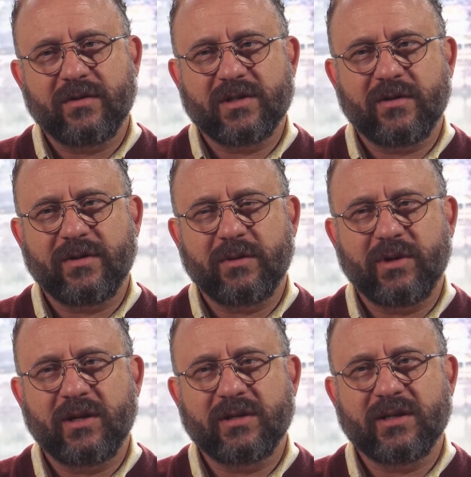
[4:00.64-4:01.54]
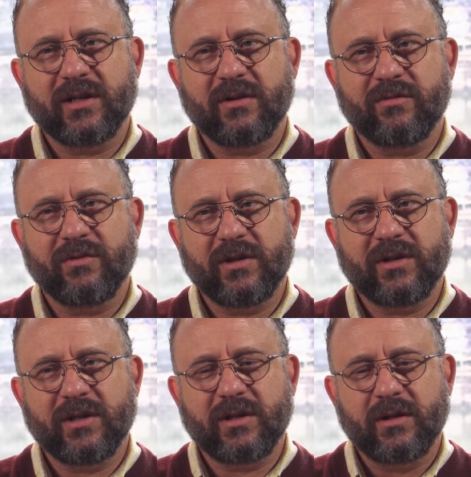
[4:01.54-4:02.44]
of self-led parenting, it
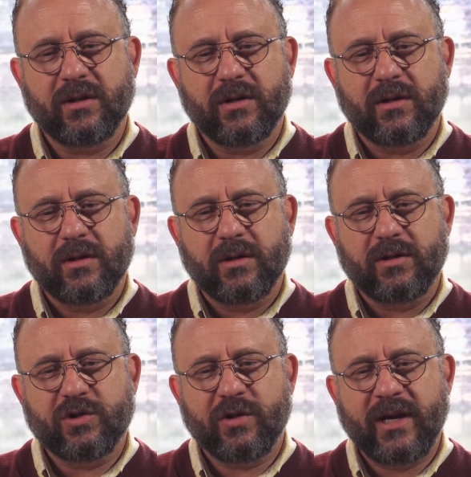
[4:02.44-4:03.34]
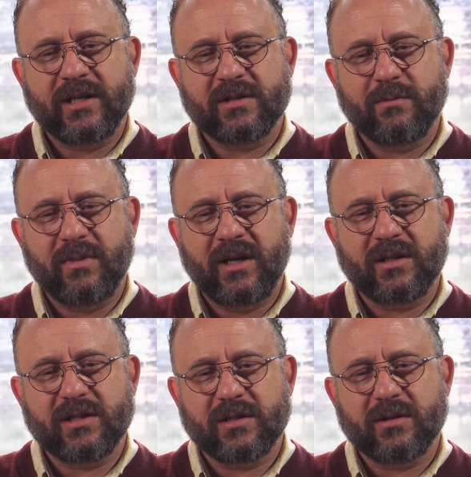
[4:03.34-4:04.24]
really
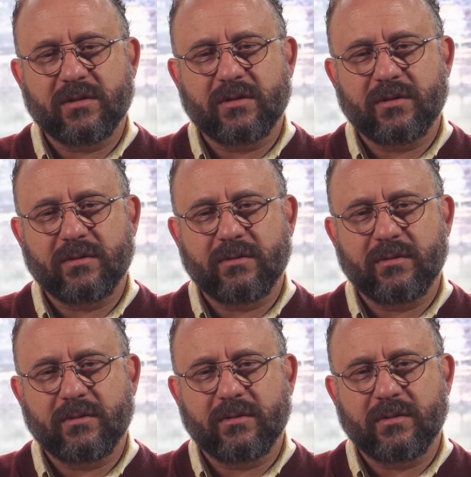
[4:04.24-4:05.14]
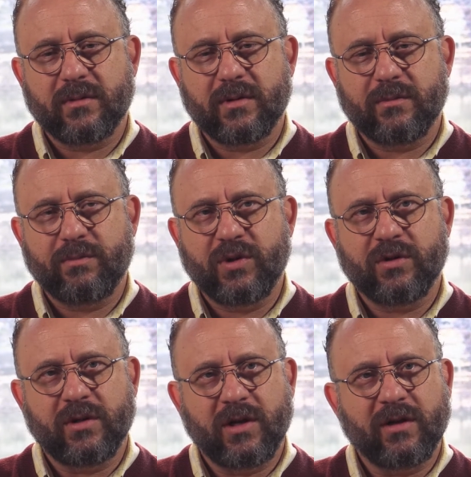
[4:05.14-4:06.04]
transmits
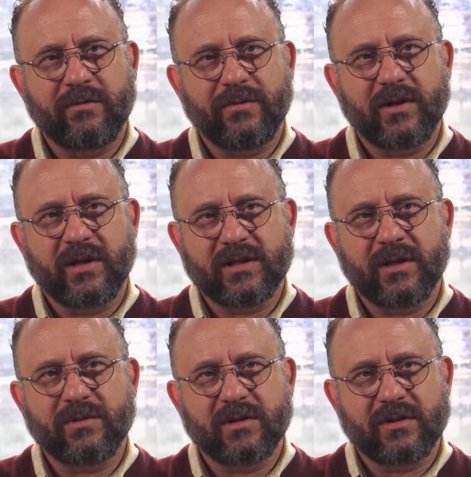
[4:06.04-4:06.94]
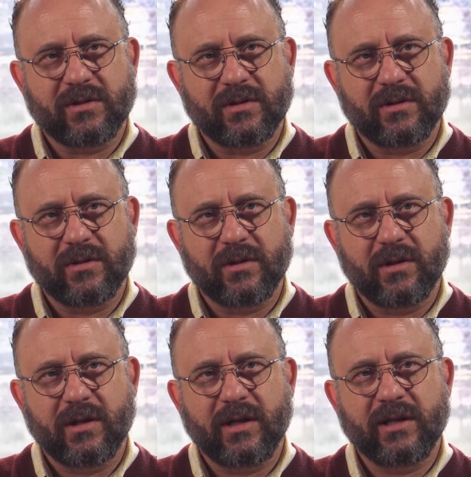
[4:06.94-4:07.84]
pure love and acceptance.
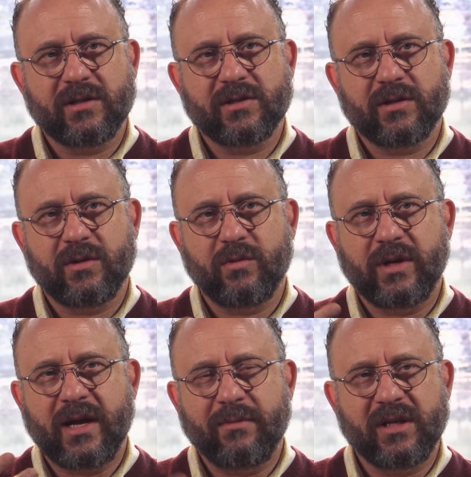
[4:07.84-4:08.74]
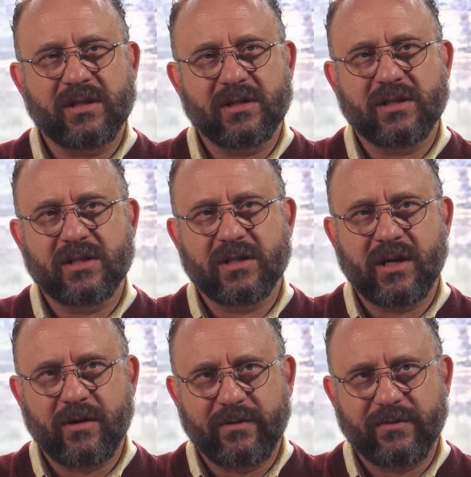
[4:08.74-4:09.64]
And so when I'm in
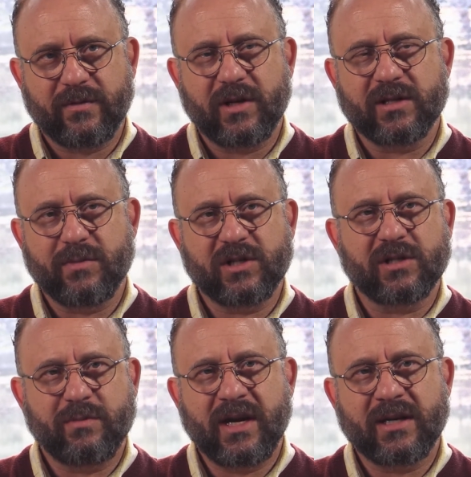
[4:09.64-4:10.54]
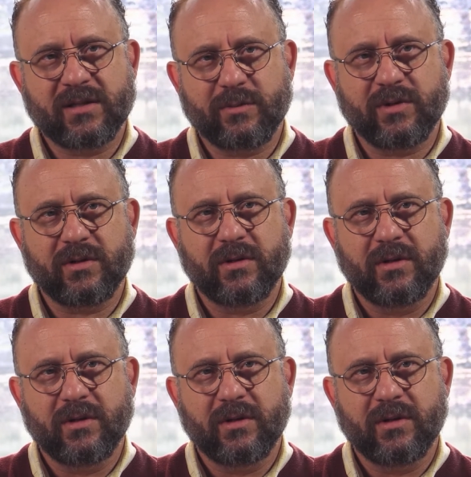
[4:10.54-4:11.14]
self as much as possible,